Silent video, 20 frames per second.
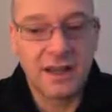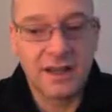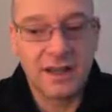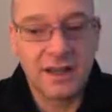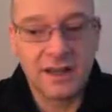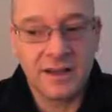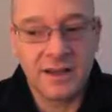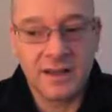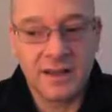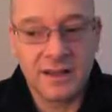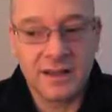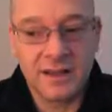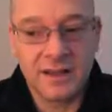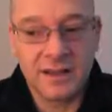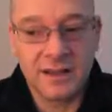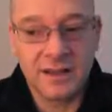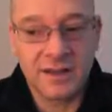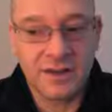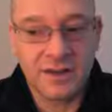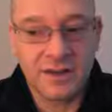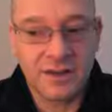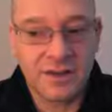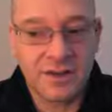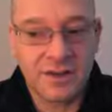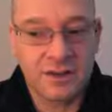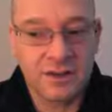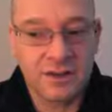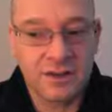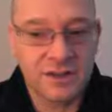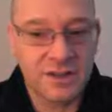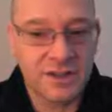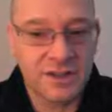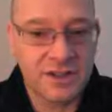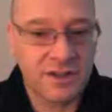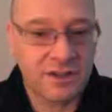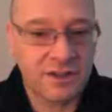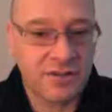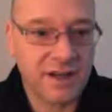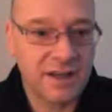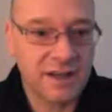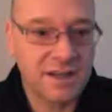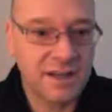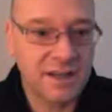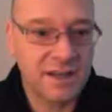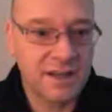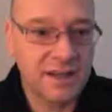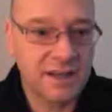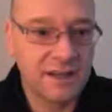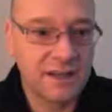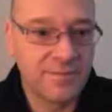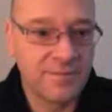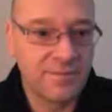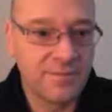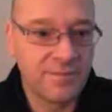the cost of extracting